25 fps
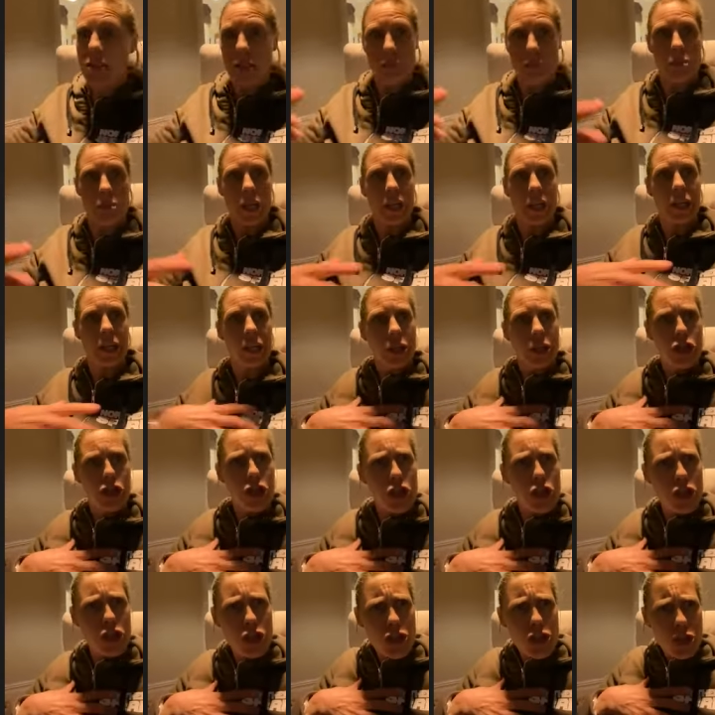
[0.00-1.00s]
I was like, can
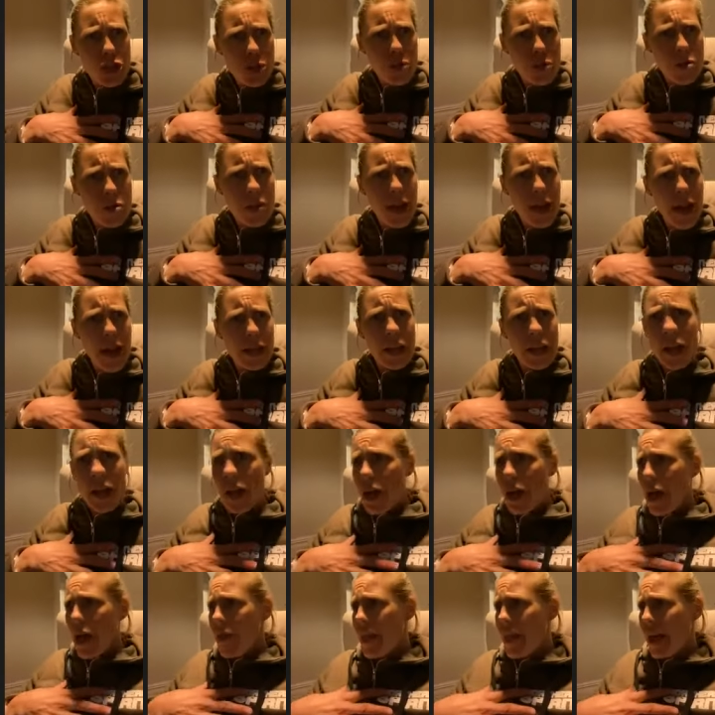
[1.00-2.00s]
you do that?
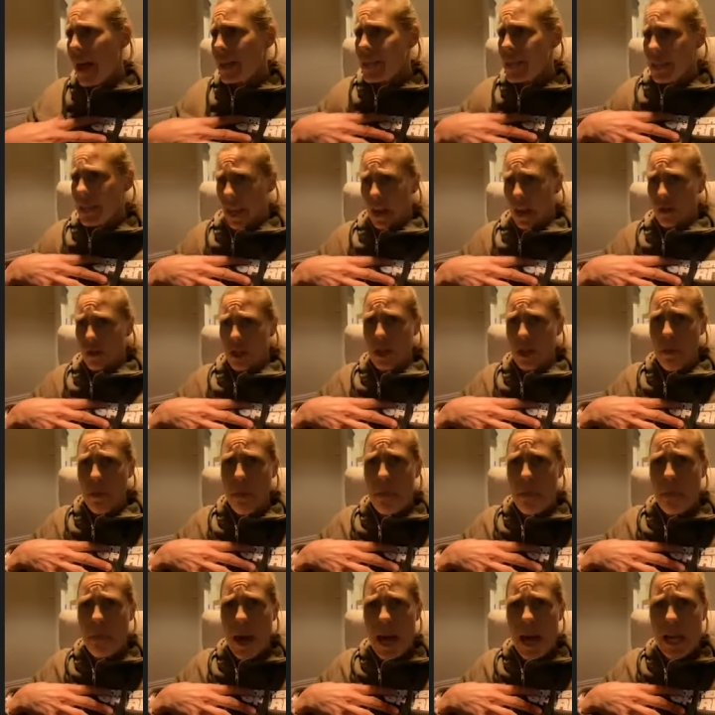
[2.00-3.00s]
That sounds
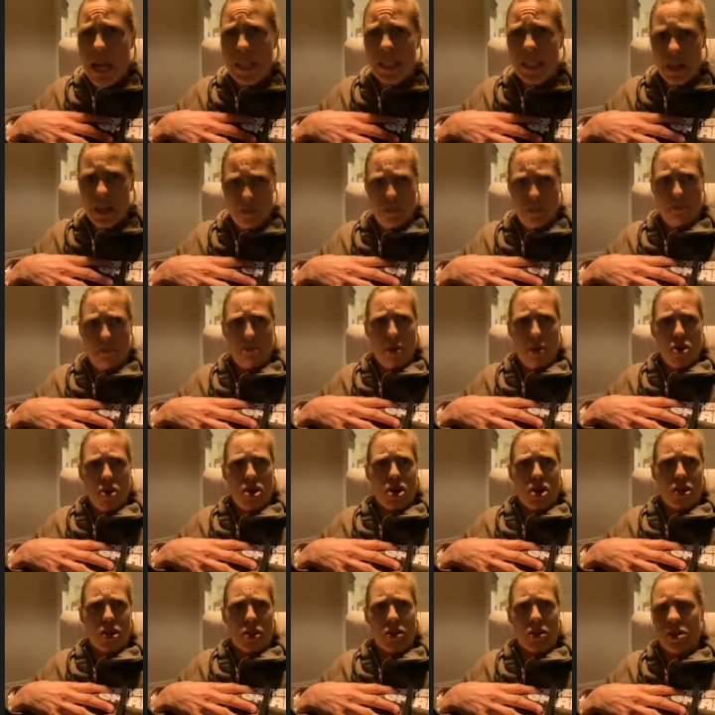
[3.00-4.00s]
amazing.
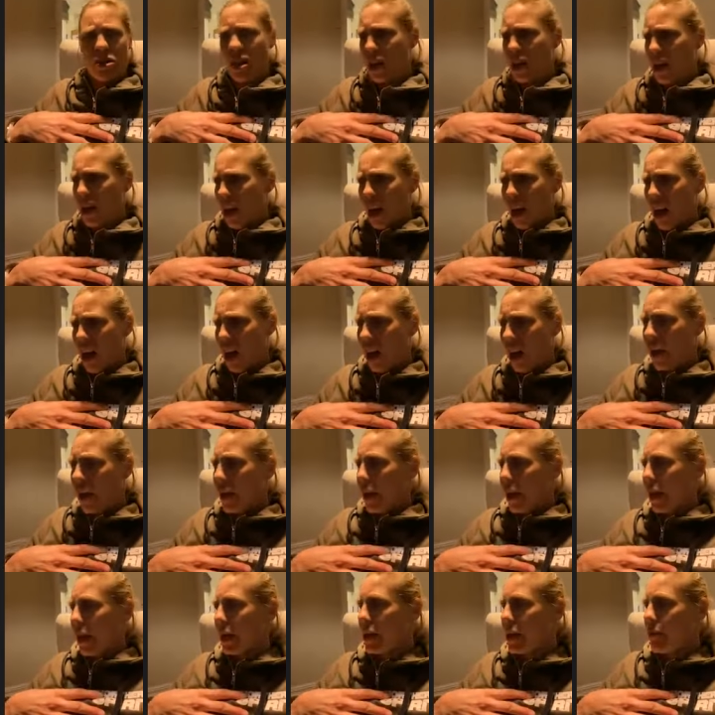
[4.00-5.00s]
Bunkers. Oh,
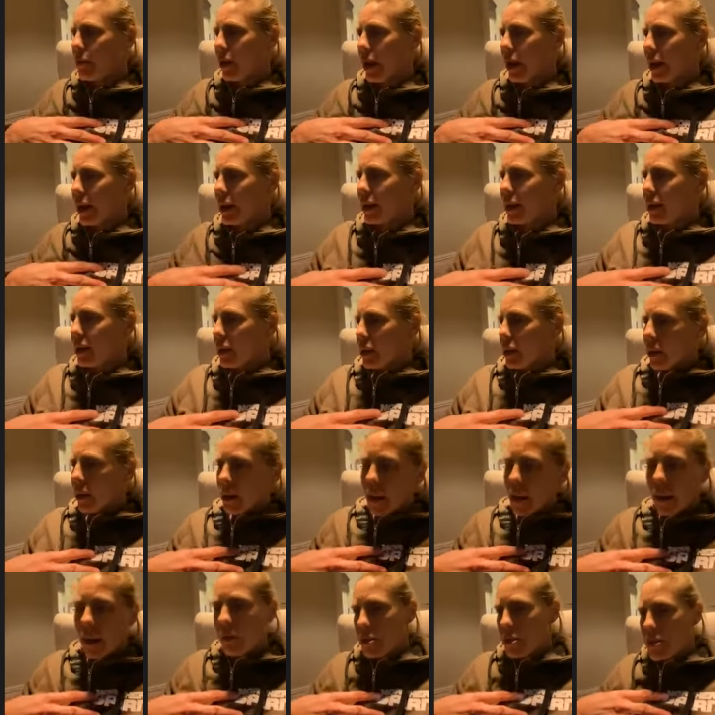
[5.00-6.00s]
anyway,
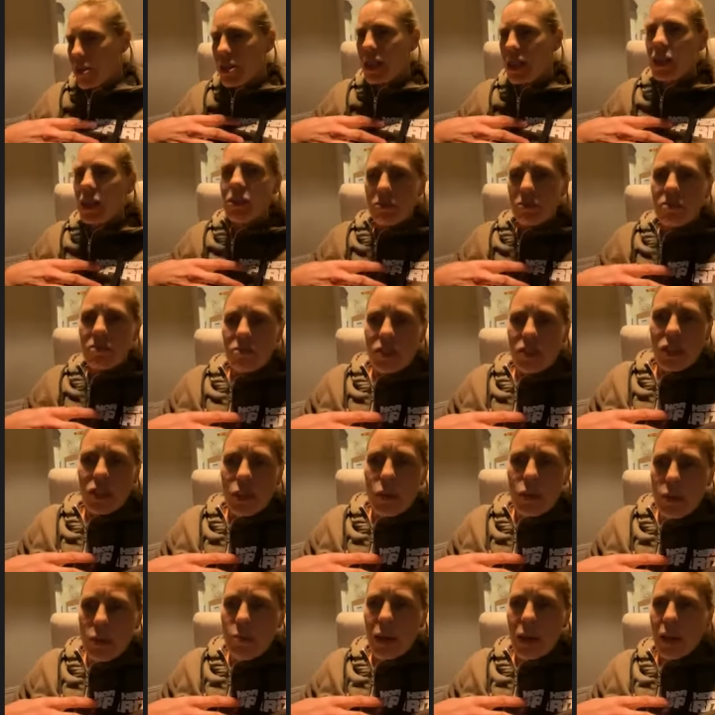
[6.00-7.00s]
I was still
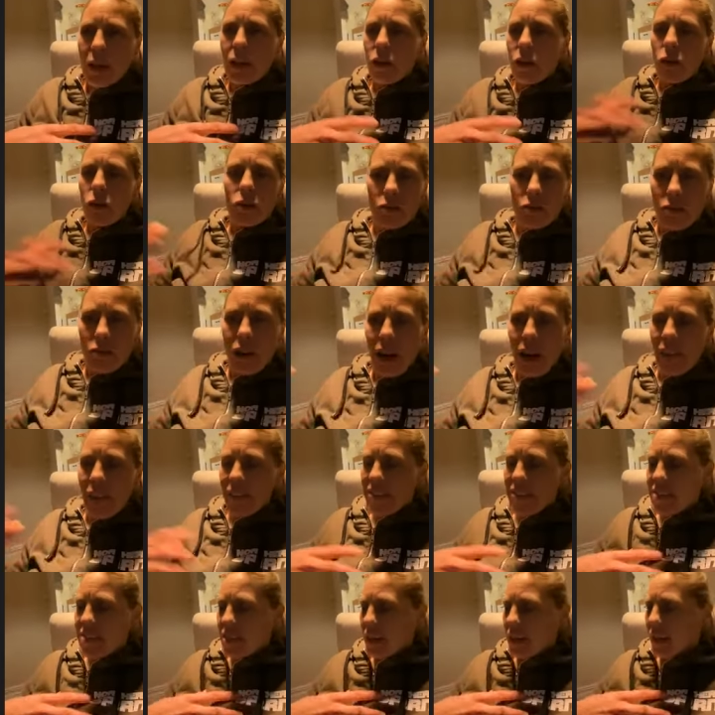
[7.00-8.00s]
doing my odd
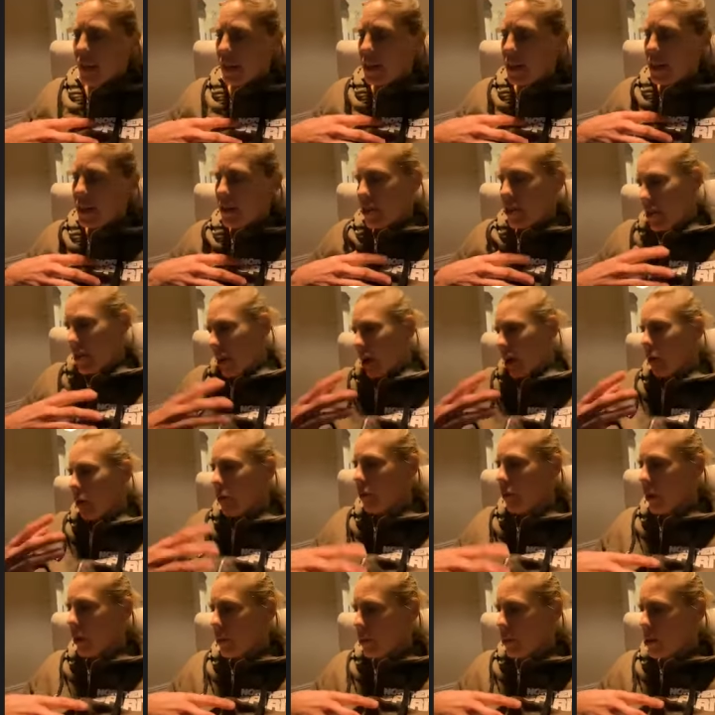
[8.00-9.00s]
runs and I didn't, you
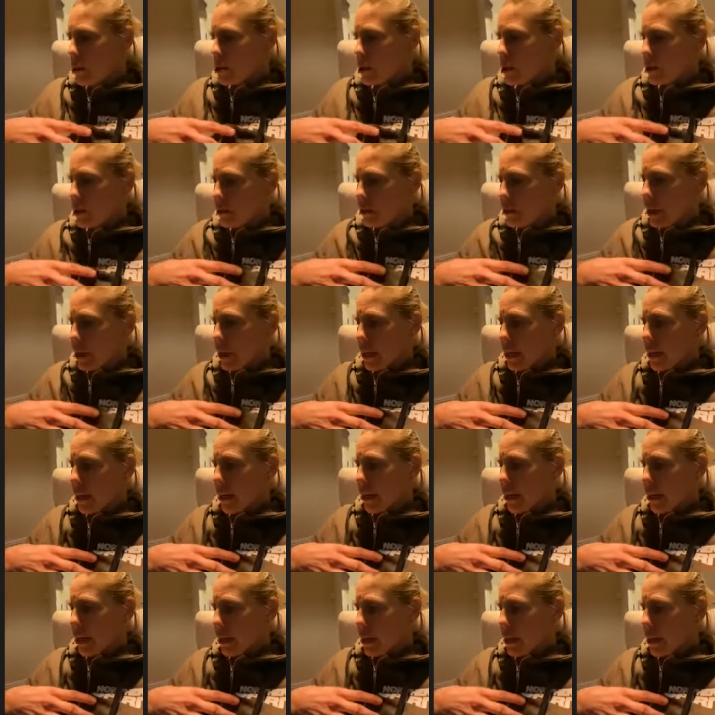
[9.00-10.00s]
know, it wasn't
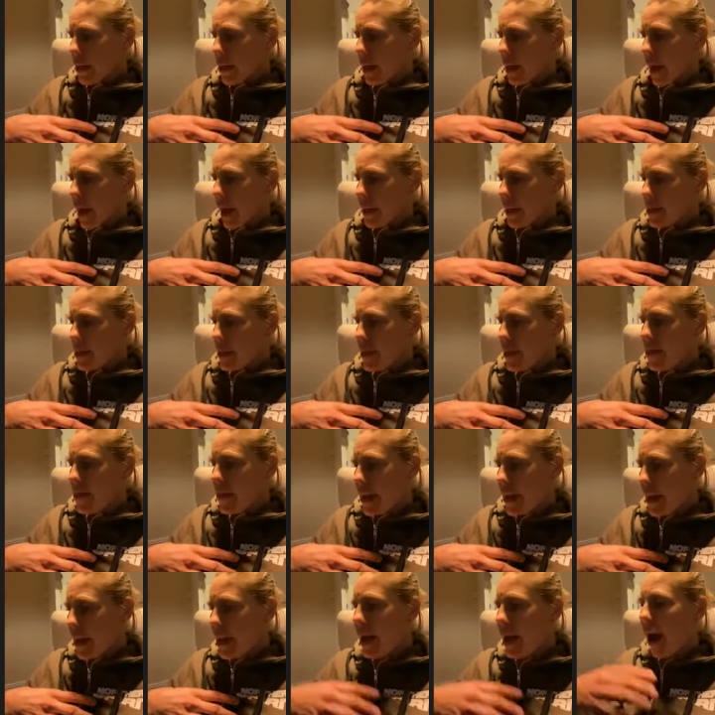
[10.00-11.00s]
really like that. And
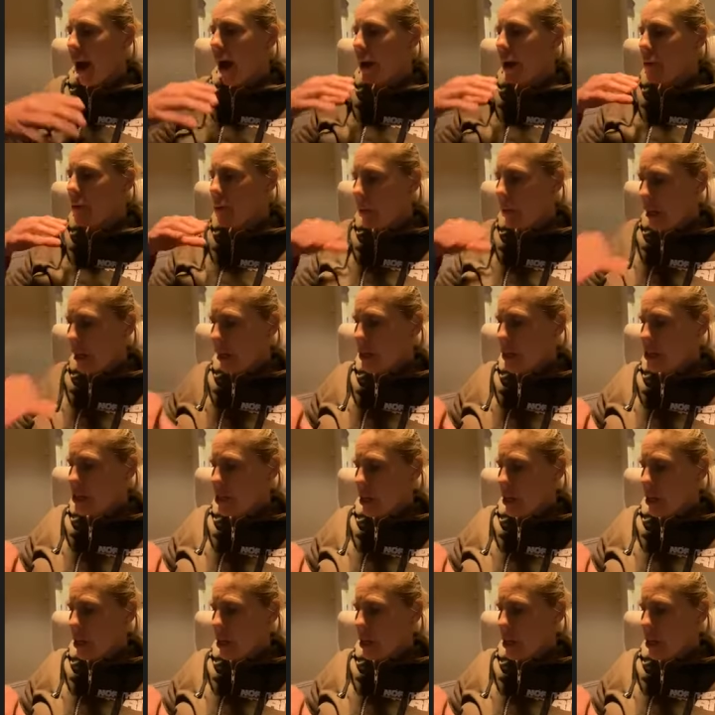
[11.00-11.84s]
then I went